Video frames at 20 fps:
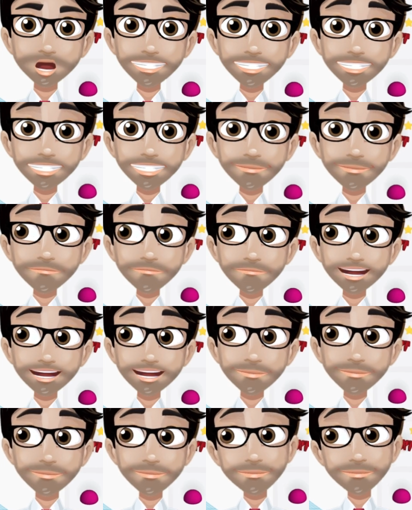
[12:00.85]
complete
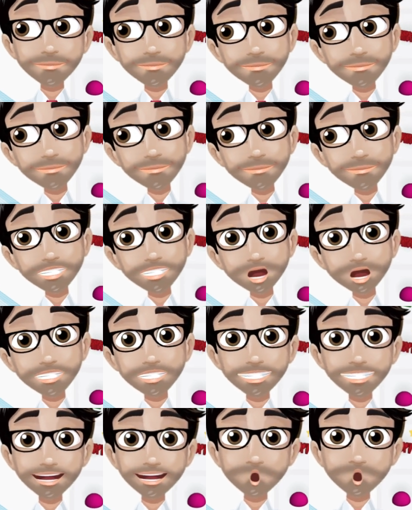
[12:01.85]
thing is
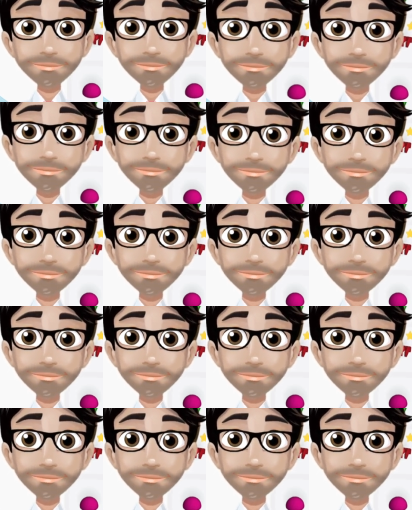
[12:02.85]
to,